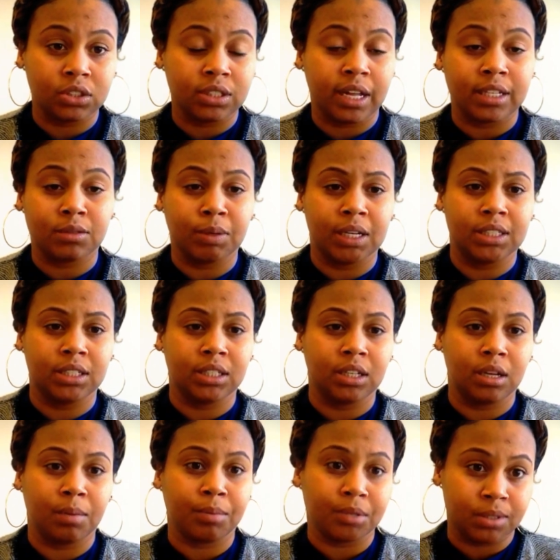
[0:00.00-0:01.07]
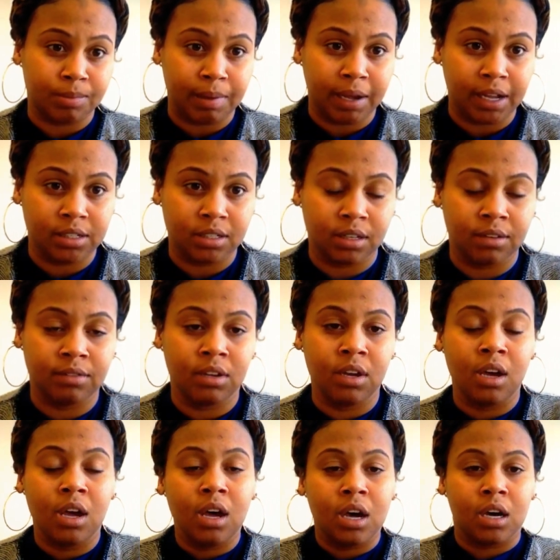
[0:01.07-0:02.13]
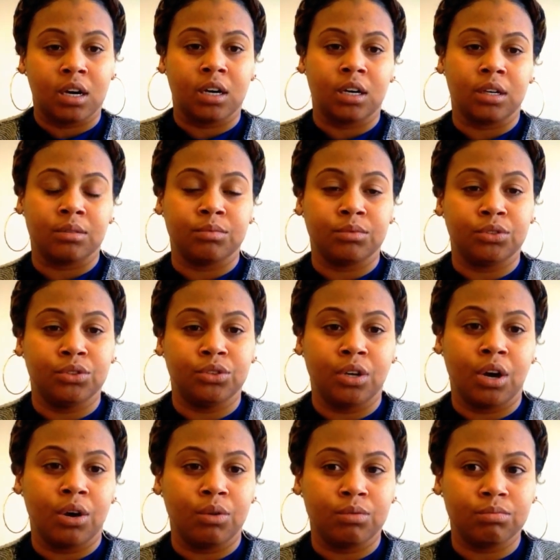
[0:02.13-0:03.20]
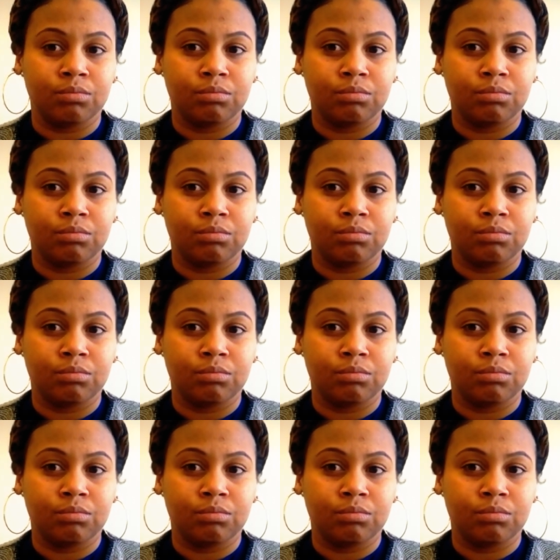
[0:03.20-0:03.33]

And that's basically perspective. Don't